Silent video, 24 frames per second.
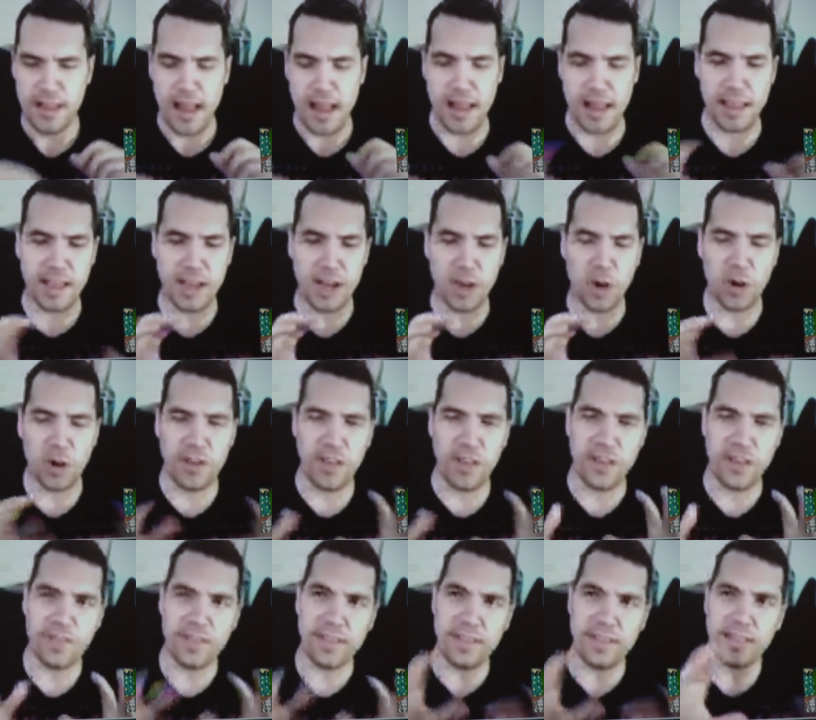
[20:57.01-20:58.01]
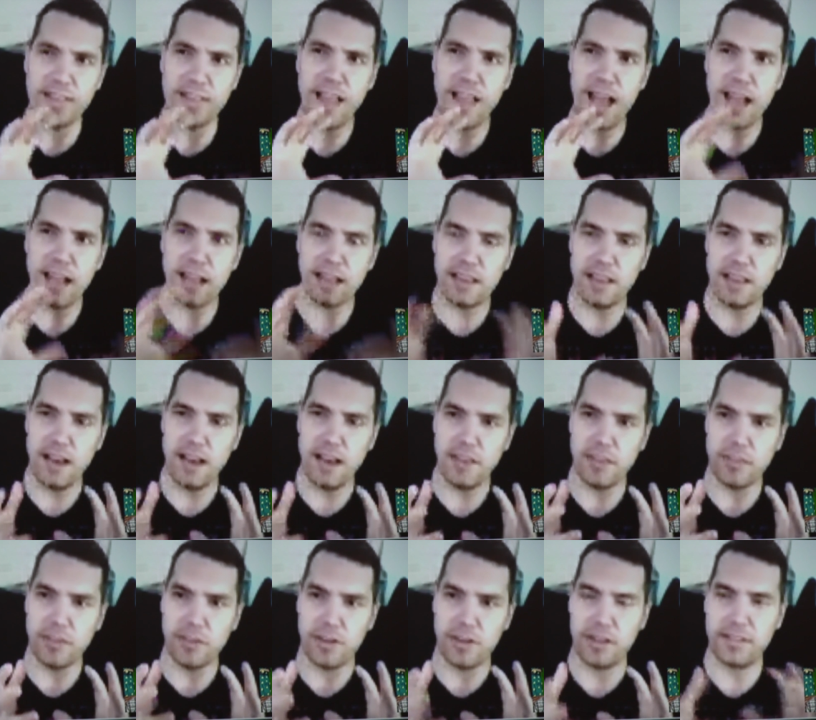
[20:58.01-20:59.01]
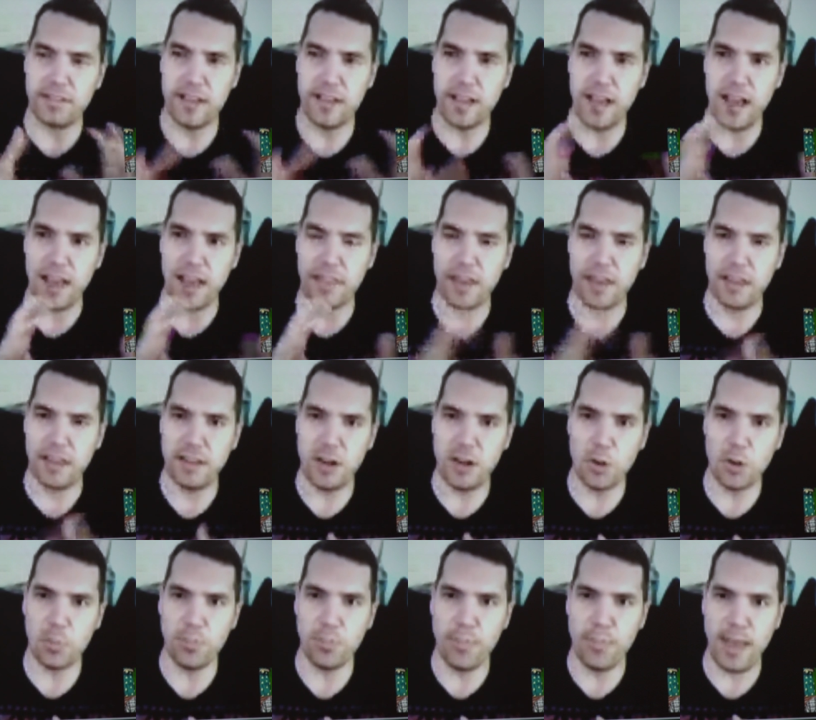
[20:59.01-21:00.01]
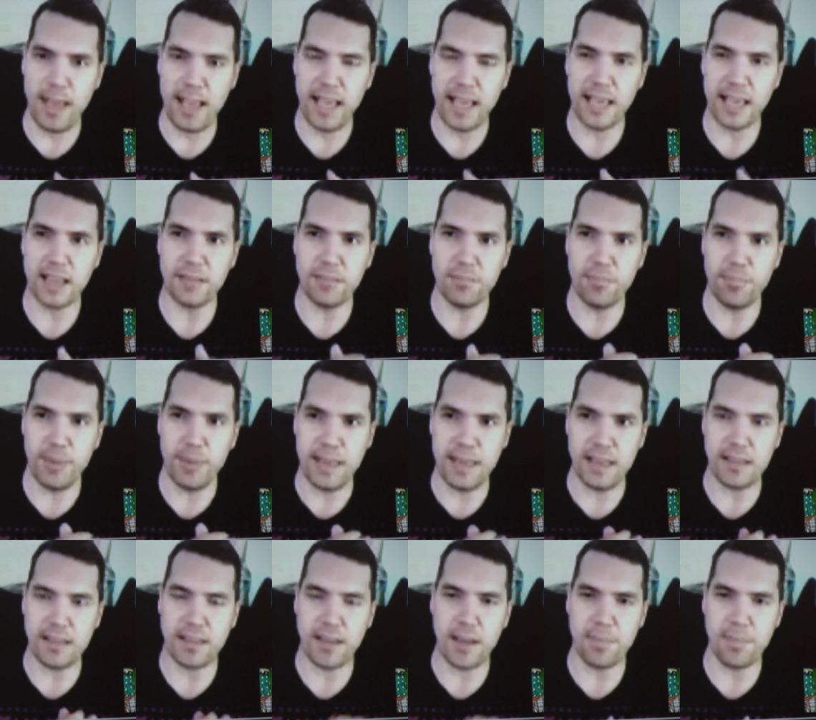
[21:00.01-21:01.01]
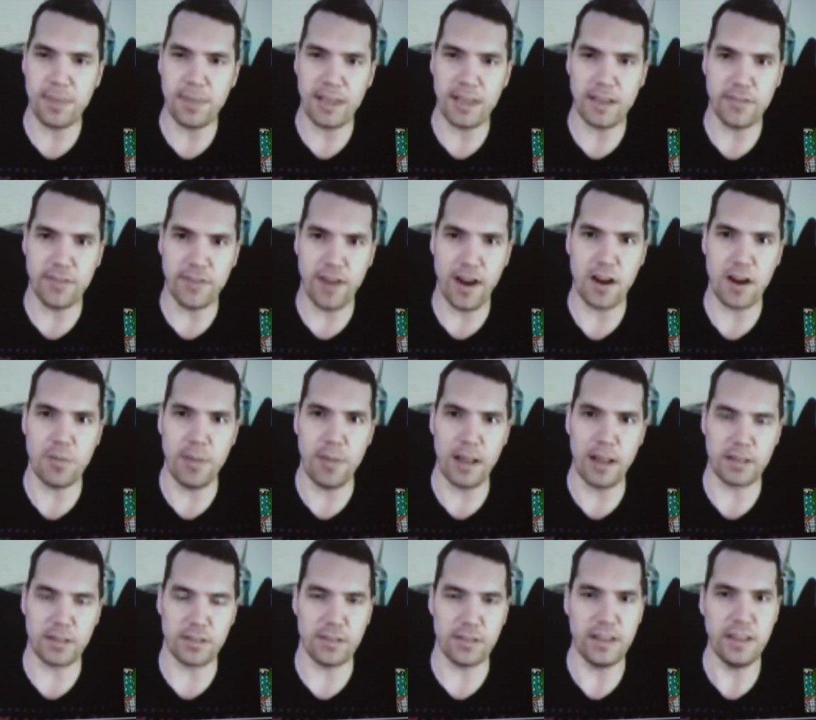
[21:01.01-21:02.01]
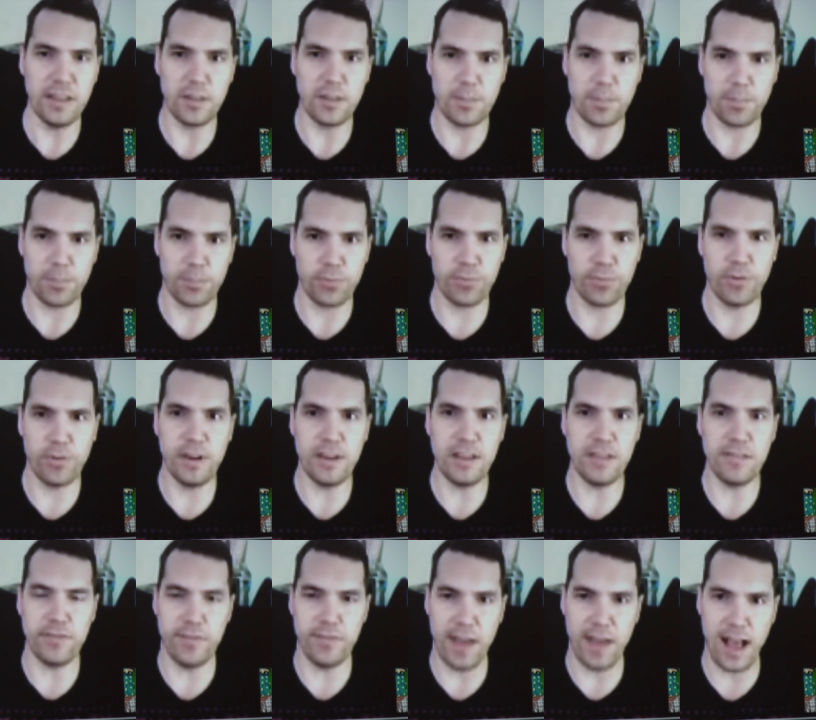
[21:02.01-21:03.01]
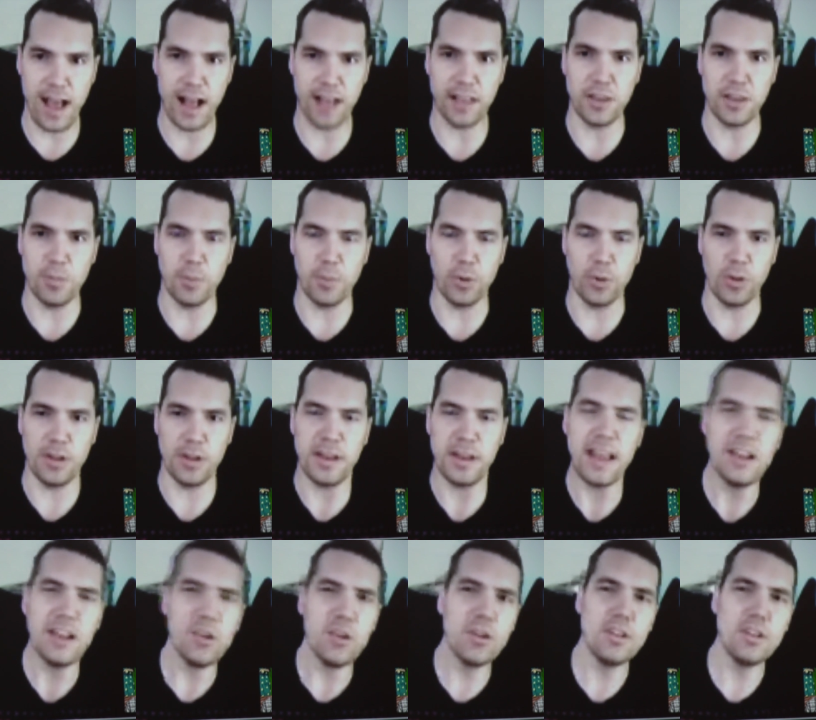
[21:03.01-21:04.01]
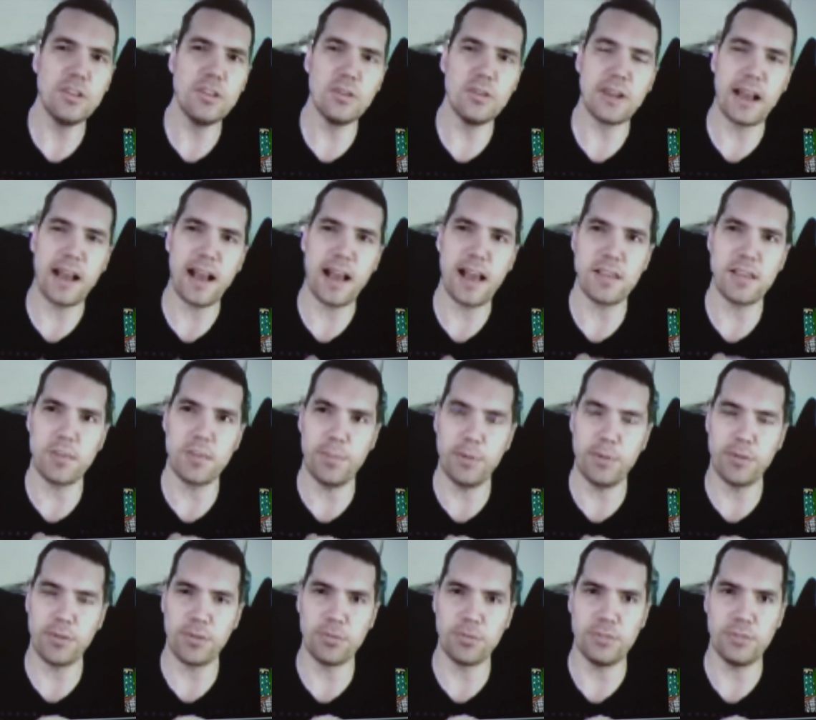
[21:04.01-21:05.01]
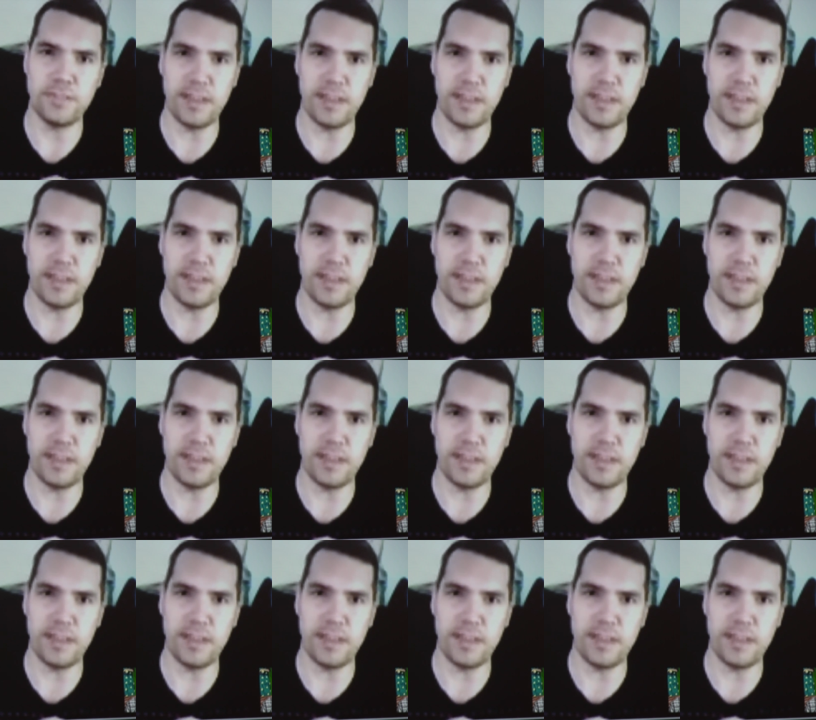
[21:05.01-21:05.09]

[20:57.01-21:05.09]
And, you know, and if it's not cover, it does. And, you know, making it be something environmental is pretty valuable. And, and you can do it, I, I suppose, through